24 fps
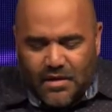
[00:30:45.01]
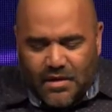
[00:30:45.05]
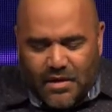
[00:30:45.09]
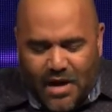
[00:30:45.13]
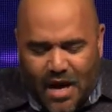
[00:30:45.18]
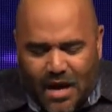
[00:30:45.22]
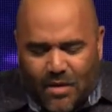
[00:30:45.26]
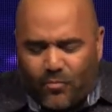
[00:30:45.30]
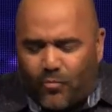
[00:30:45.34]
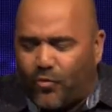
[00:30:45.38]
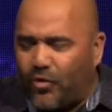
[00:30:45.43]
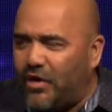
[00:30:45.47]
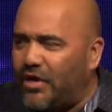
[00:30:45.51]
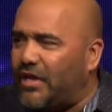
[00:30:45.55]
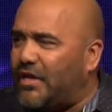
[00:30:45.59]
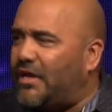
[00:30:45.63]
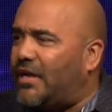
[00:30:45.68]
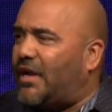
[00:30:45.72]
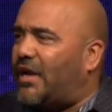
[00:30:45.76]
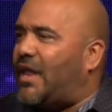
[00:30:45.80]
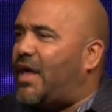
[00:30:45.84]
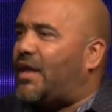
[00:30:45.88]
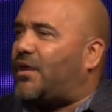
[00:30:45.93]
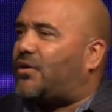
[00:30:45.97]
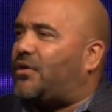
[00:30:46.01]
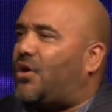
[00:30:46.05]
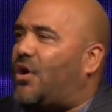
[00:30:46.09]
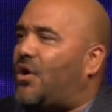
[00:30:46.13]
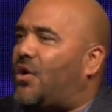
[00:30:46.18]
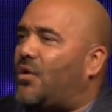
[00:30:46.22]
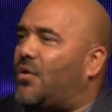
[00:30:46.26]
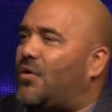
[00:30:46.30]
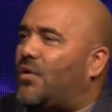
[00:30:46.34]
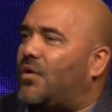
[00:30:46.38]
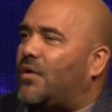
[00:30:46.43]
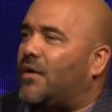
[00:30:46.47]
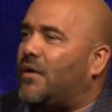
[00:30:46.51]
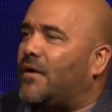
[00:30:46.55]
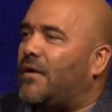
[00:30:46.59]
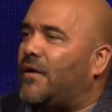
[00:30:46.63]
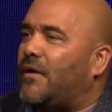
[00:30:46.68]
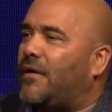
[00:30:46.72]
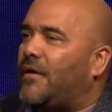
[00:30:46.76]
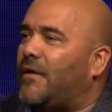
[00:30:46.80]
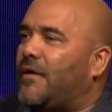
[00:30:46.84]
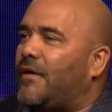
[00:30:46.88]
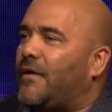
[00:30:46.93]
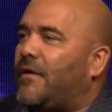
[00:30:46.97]
I'm willing to let go
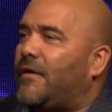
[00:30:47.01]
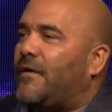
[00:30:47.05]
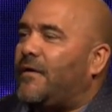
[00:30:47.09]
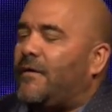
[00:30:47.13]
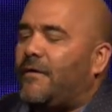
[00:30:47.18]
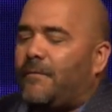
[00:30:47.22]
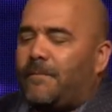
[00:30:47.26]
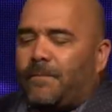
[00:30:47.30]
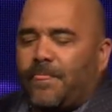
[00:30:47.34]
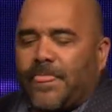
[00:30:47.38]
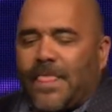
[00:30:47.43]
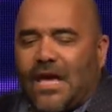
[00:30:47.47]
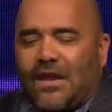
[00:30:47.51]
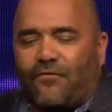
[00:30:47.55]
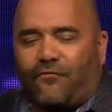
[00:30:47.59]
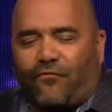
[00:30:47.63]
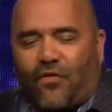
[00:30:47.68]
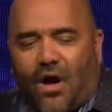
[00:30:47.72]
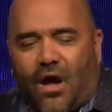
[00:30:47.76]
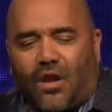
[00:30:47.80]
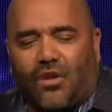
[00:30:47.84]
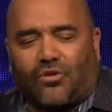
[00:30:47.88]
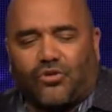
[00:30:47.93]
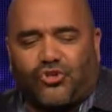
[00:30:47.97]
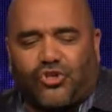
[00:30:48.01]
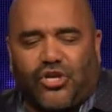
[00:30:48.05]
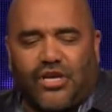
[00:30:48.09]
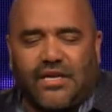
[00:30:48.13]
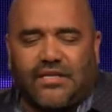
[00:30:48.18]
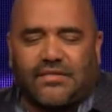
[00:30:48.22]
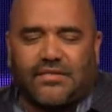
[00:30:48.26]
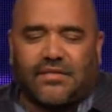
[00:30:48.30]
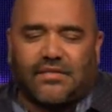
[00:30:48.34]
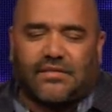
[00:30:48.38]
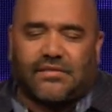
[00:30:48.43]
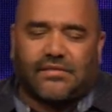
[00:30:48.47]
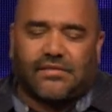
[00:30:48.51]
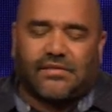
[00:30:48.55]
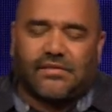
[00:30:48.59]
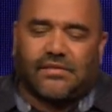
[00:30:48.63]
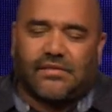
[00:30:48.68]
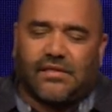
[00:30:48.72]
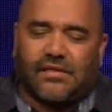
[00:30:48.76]
and follow Jesus.